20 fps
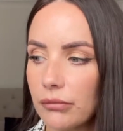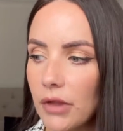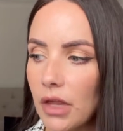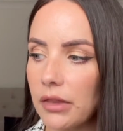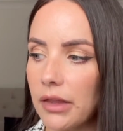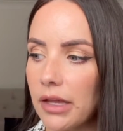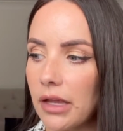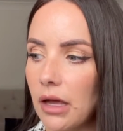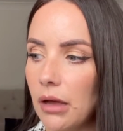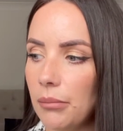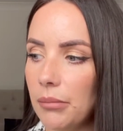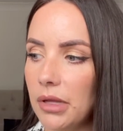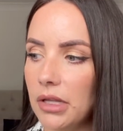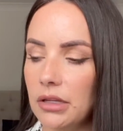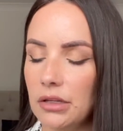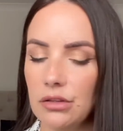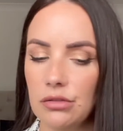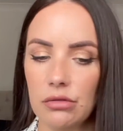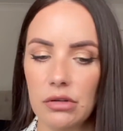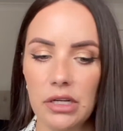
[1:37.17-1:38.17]
They come in
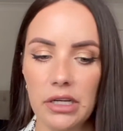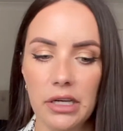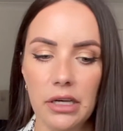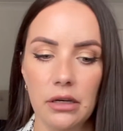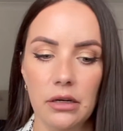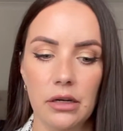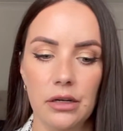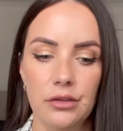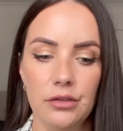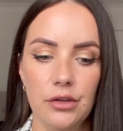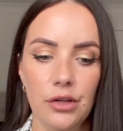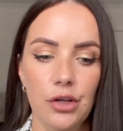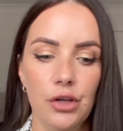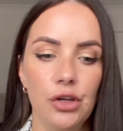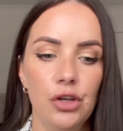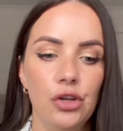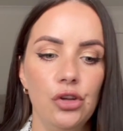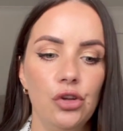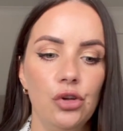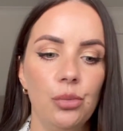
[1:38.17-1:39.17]
these really nice
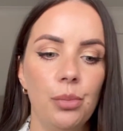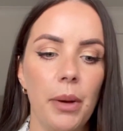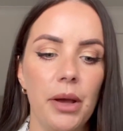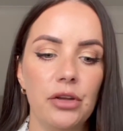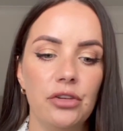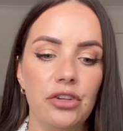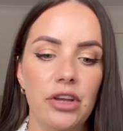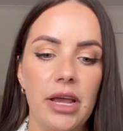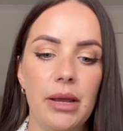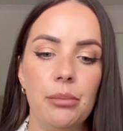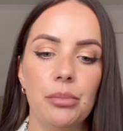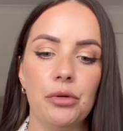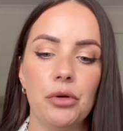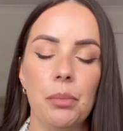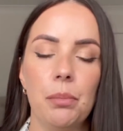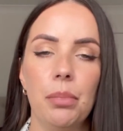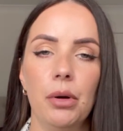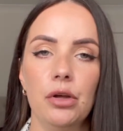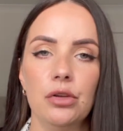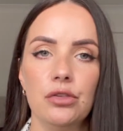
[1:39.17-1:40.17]

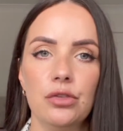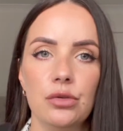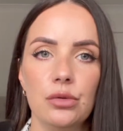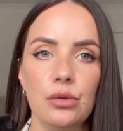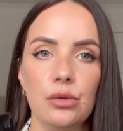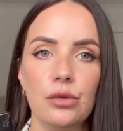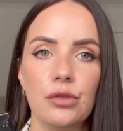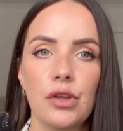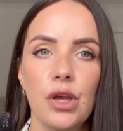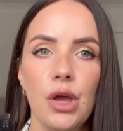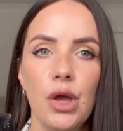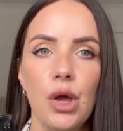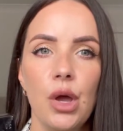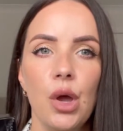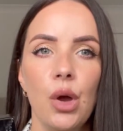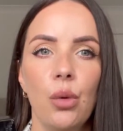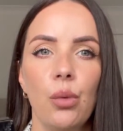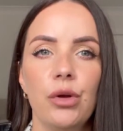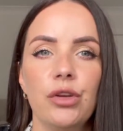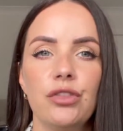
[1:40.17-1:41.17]
cube-shaped bottles,
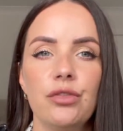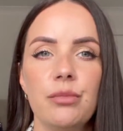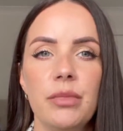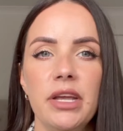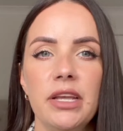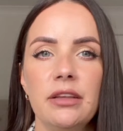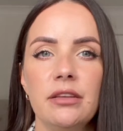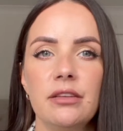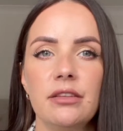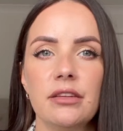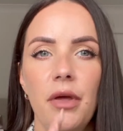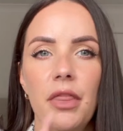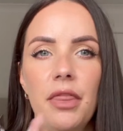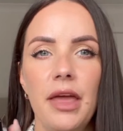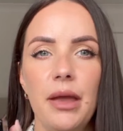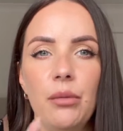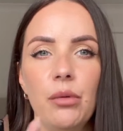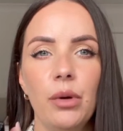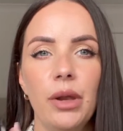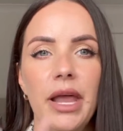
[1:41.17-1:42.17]
which means
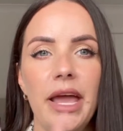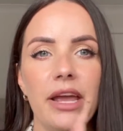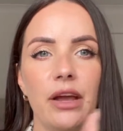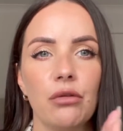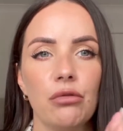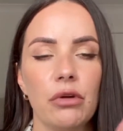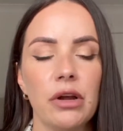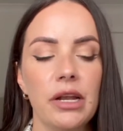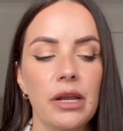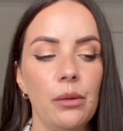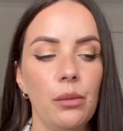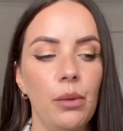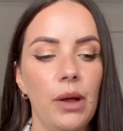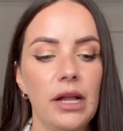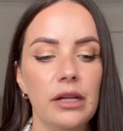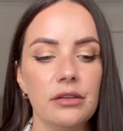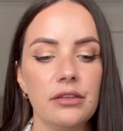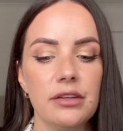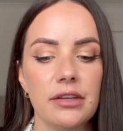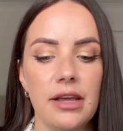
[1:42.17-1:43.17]
they will layer really
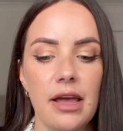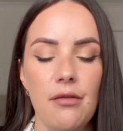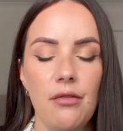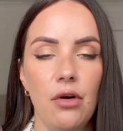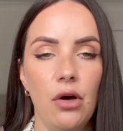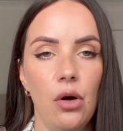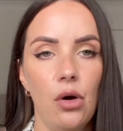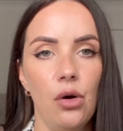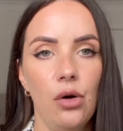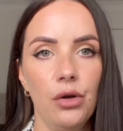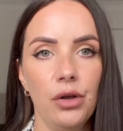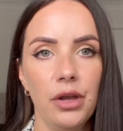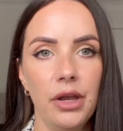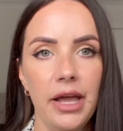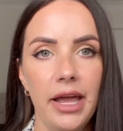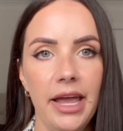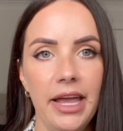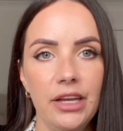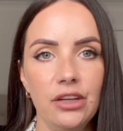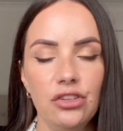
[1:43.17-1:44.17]
well together on
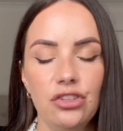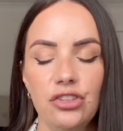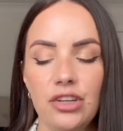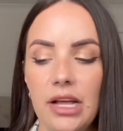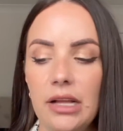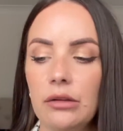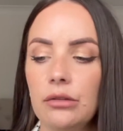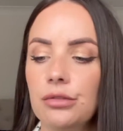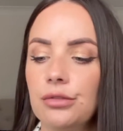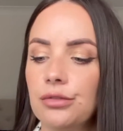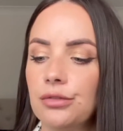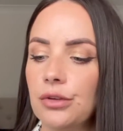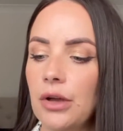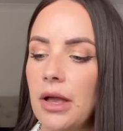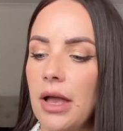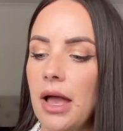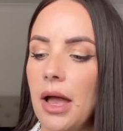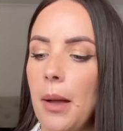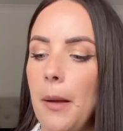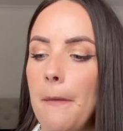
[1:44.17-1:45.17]
a shelf
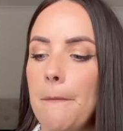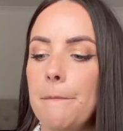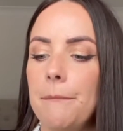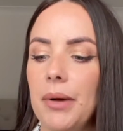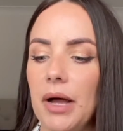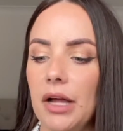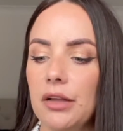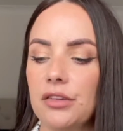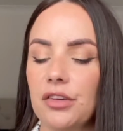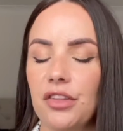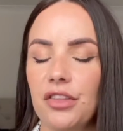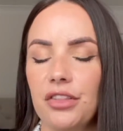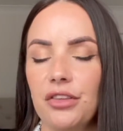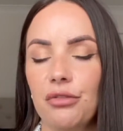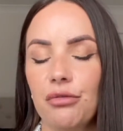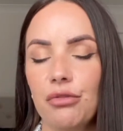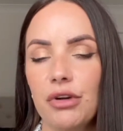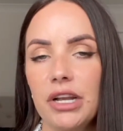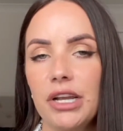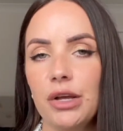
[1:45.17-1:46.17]
but the
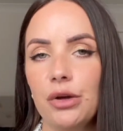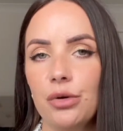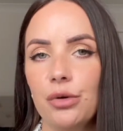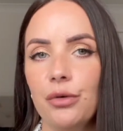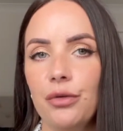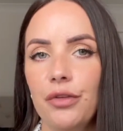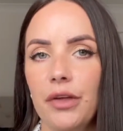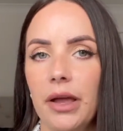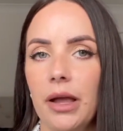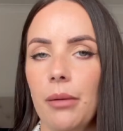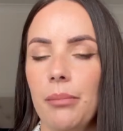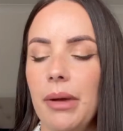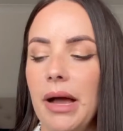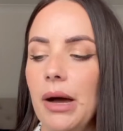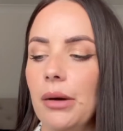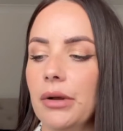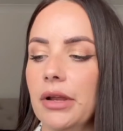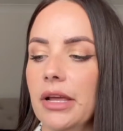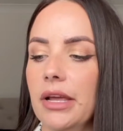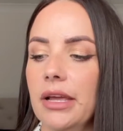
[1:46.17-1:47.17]
really cool thing
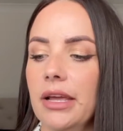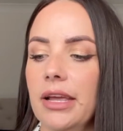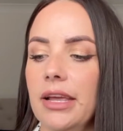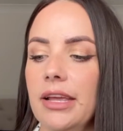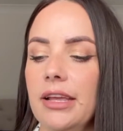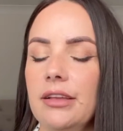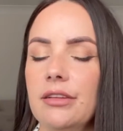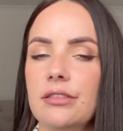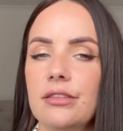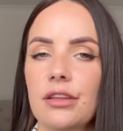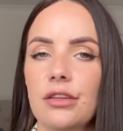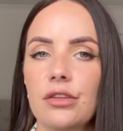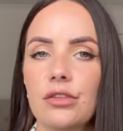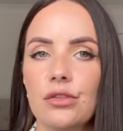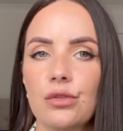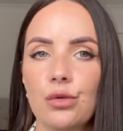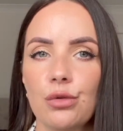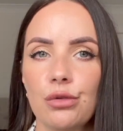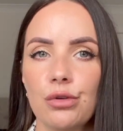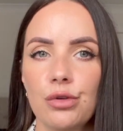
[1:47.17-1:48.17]
about it is the
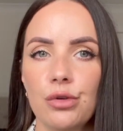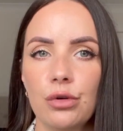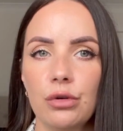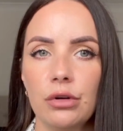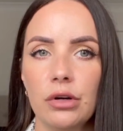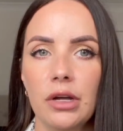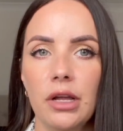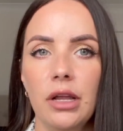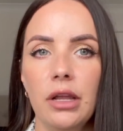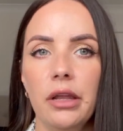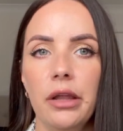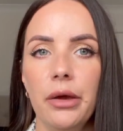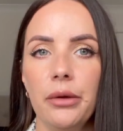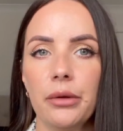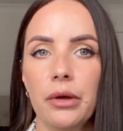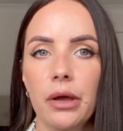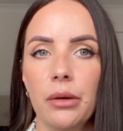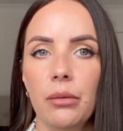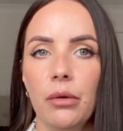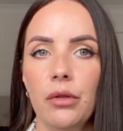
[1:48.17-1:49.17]
Soradora
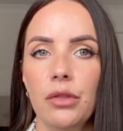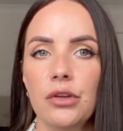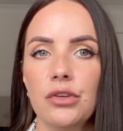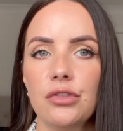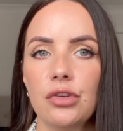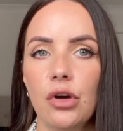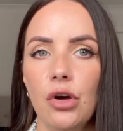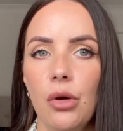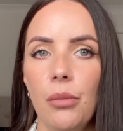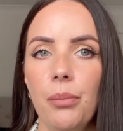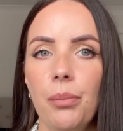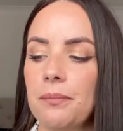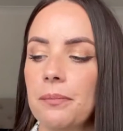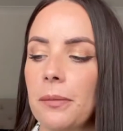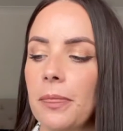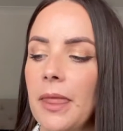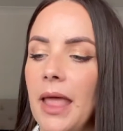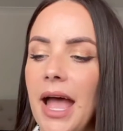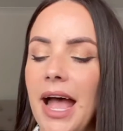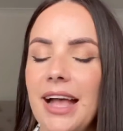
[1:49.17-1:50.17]
logo on the top
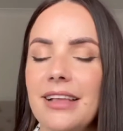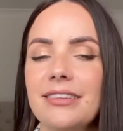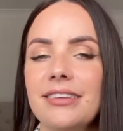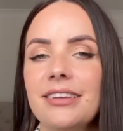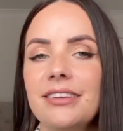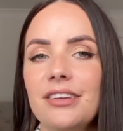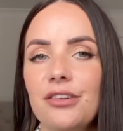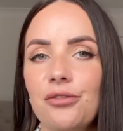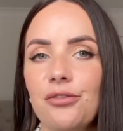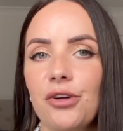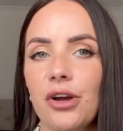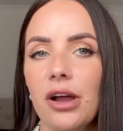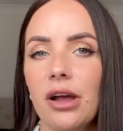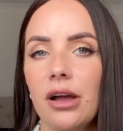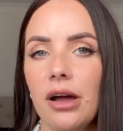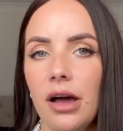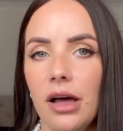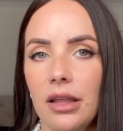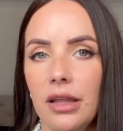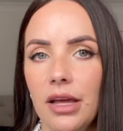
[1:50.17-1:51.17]
has a different
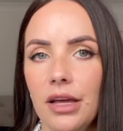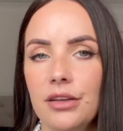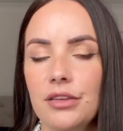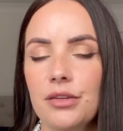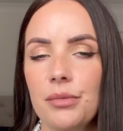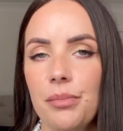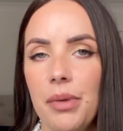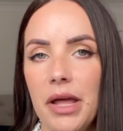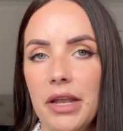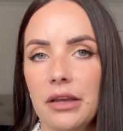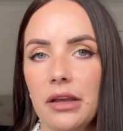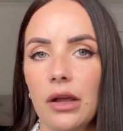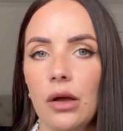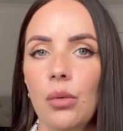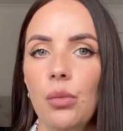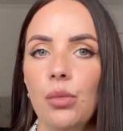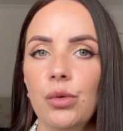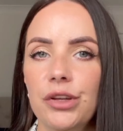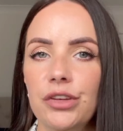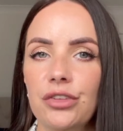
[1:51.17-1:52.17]
color depending
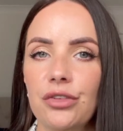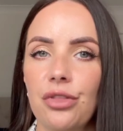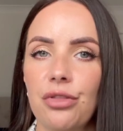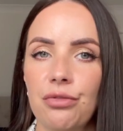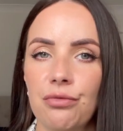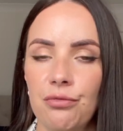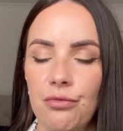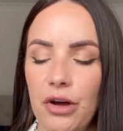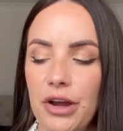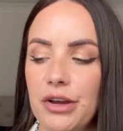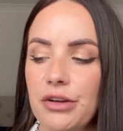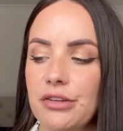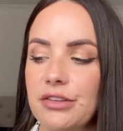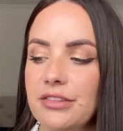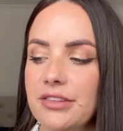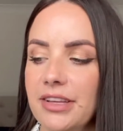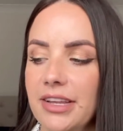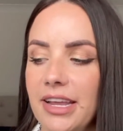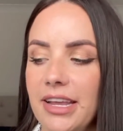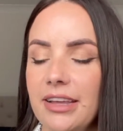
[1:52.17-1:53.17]
on which
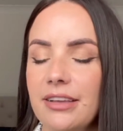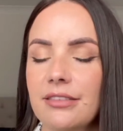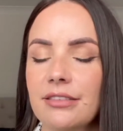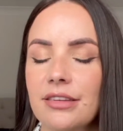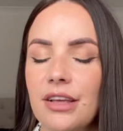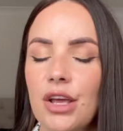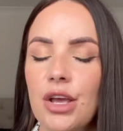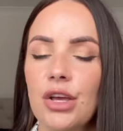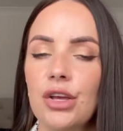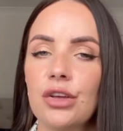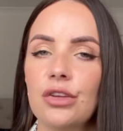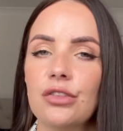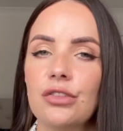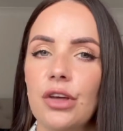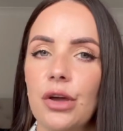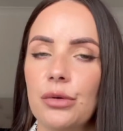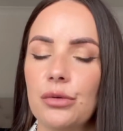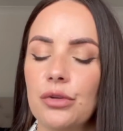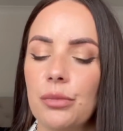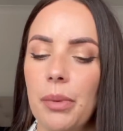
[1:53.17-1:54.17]
fragrance it is.
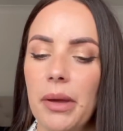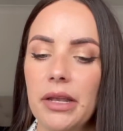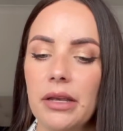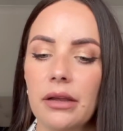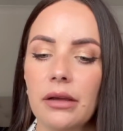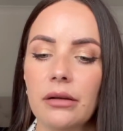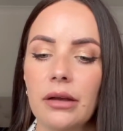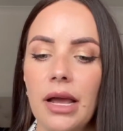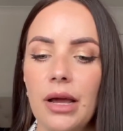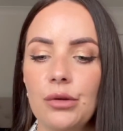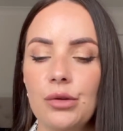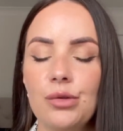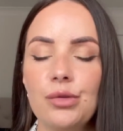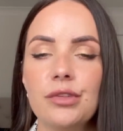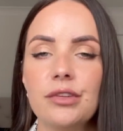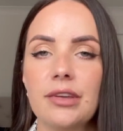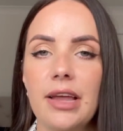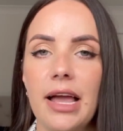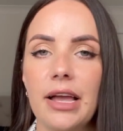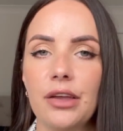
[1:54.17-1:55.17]
So depending on how you
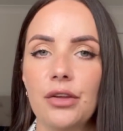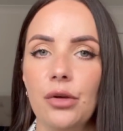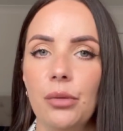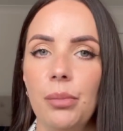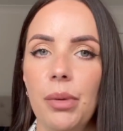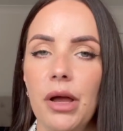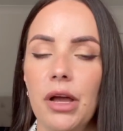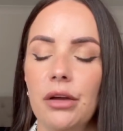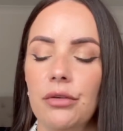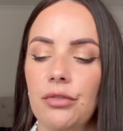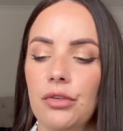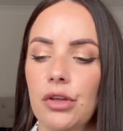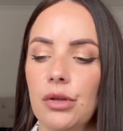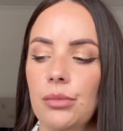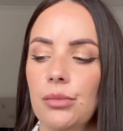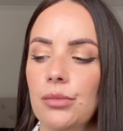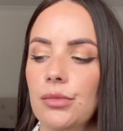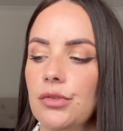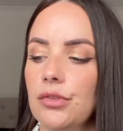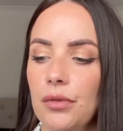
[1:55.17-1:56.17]
stack your
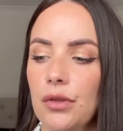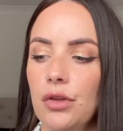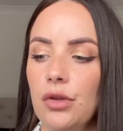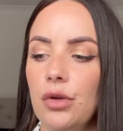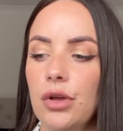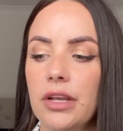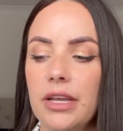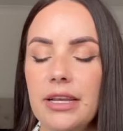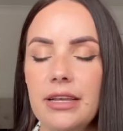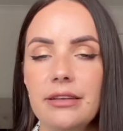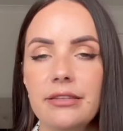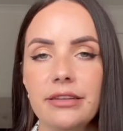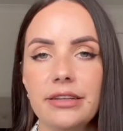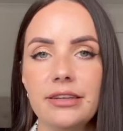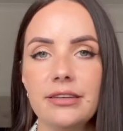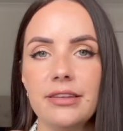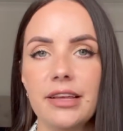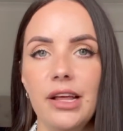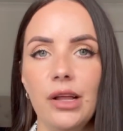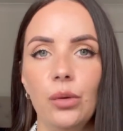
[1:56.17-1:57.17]
perfumes, you could easily
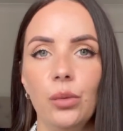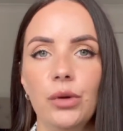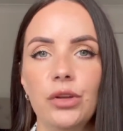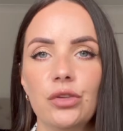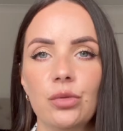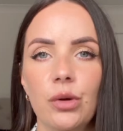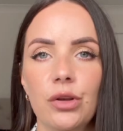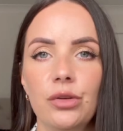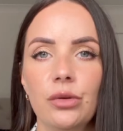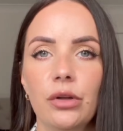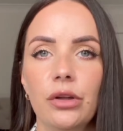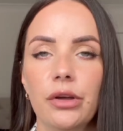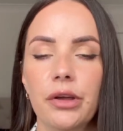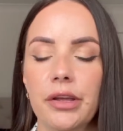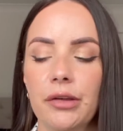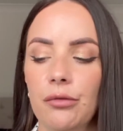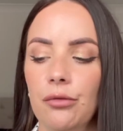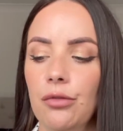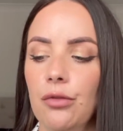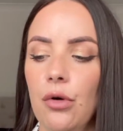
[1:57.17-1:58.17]
tell which one you're
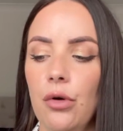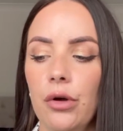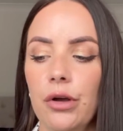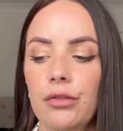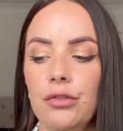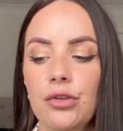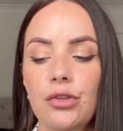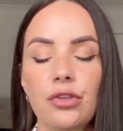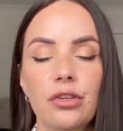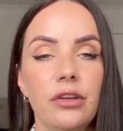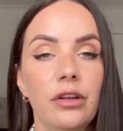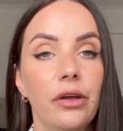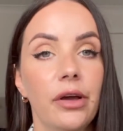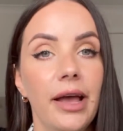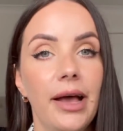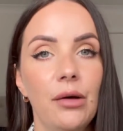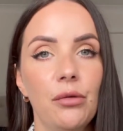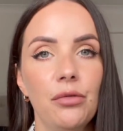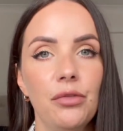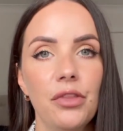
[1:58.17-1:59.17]
looking for if you just look
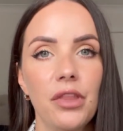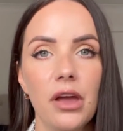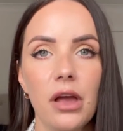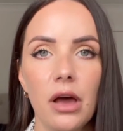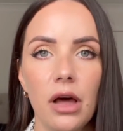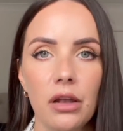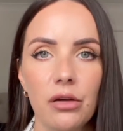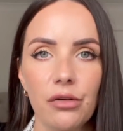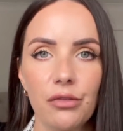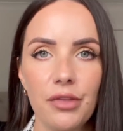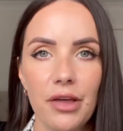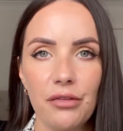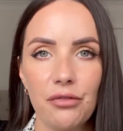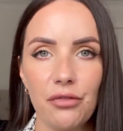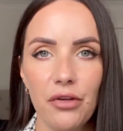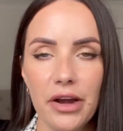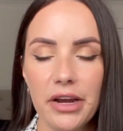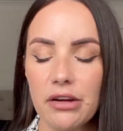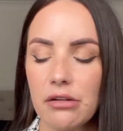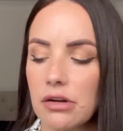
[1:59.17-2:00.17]
out for the color of that
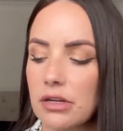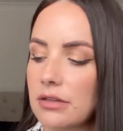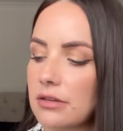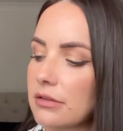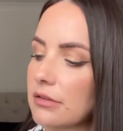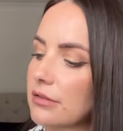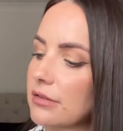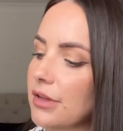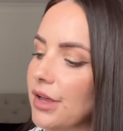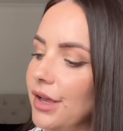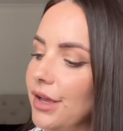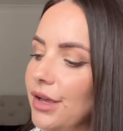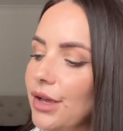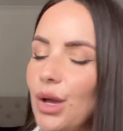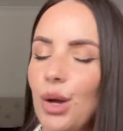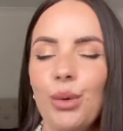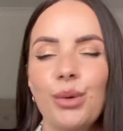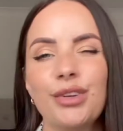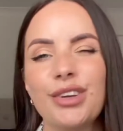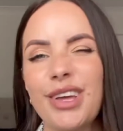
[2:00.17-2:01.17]
fragrance,
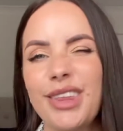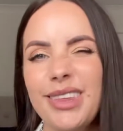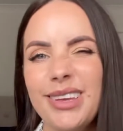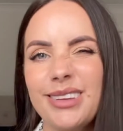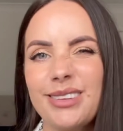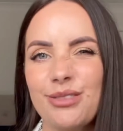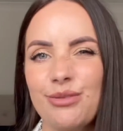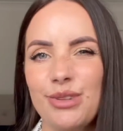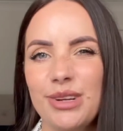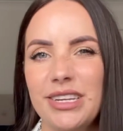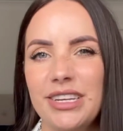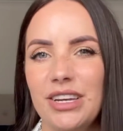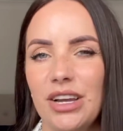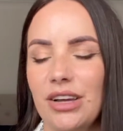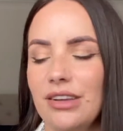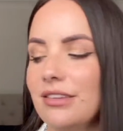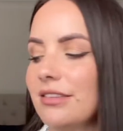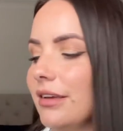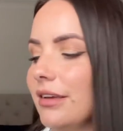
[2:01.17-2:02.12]
which I think is a really nice